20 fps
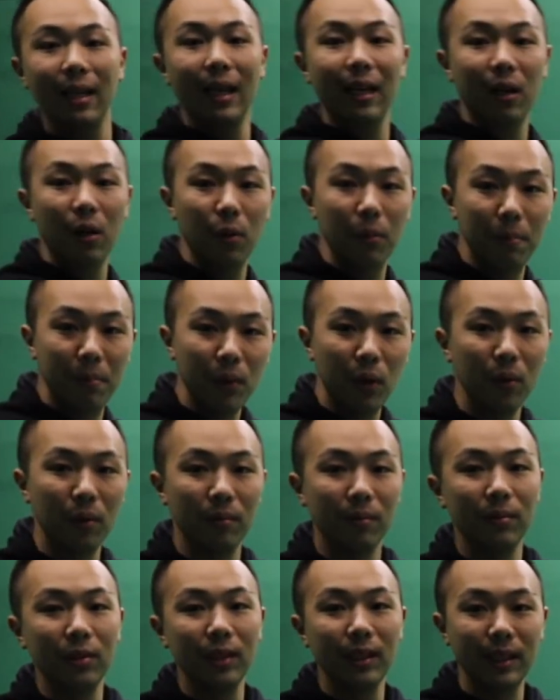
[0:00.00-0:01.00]
like go
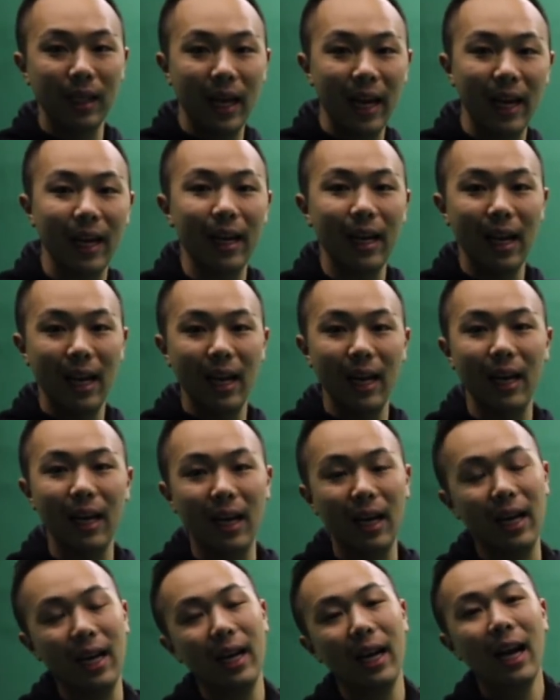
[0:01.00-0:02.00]
boom, just
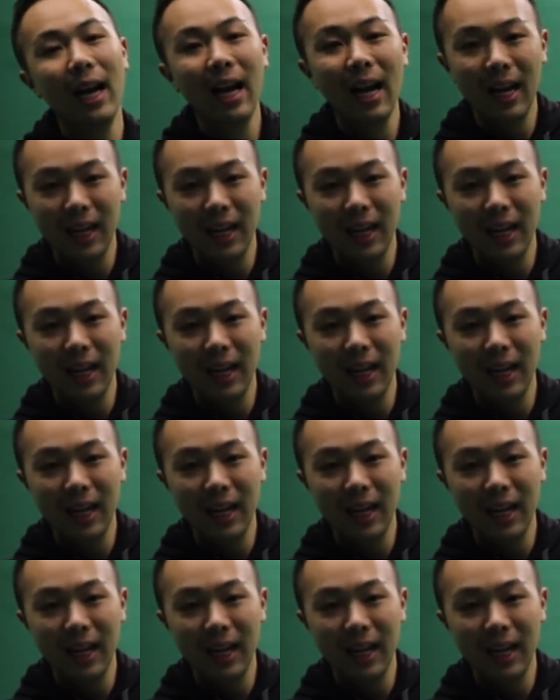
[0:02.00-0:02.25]
hit.